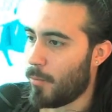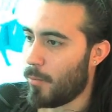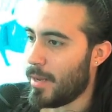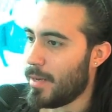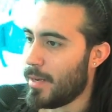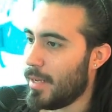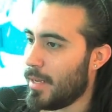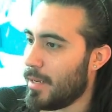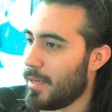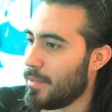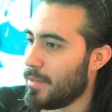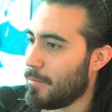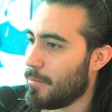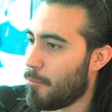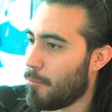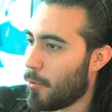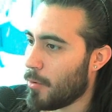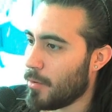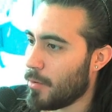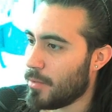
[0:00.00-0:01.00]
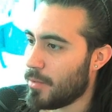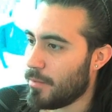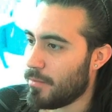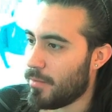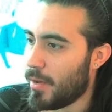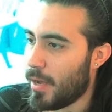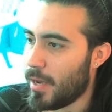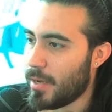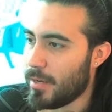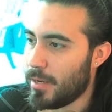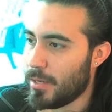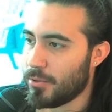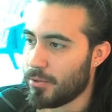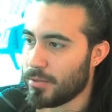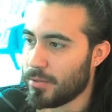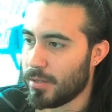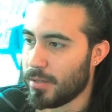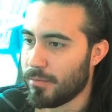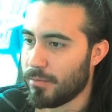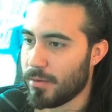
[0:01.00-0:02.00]
it is important to find
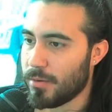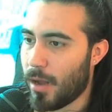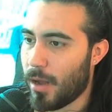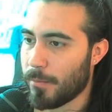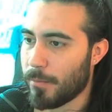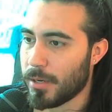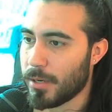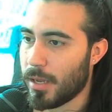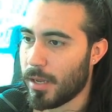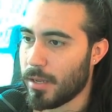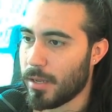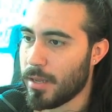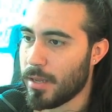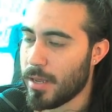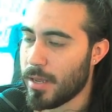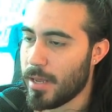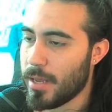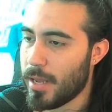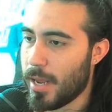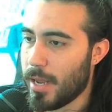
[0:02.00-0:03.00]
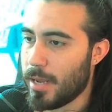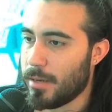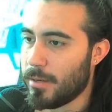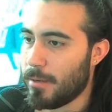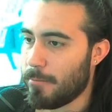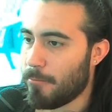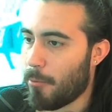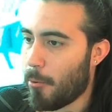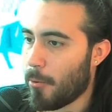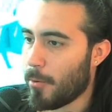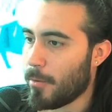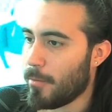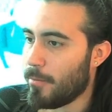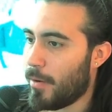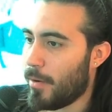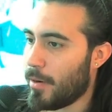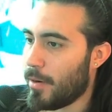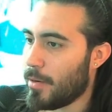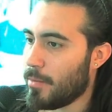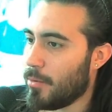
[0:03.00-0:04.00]
interesting phenomena and important
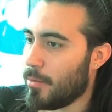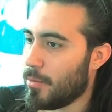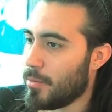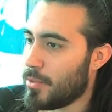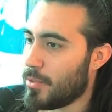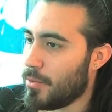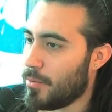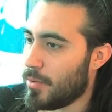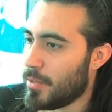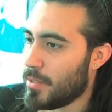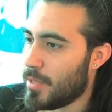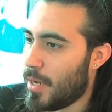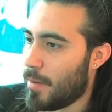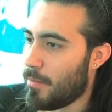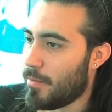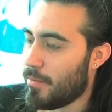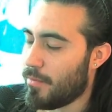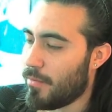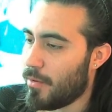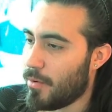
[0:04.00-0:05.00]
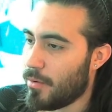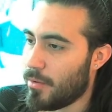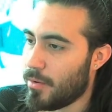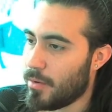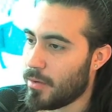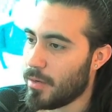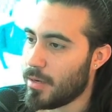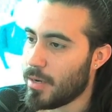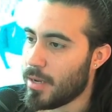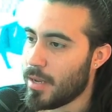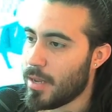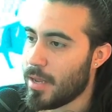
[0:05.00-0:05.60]
variables to examine further.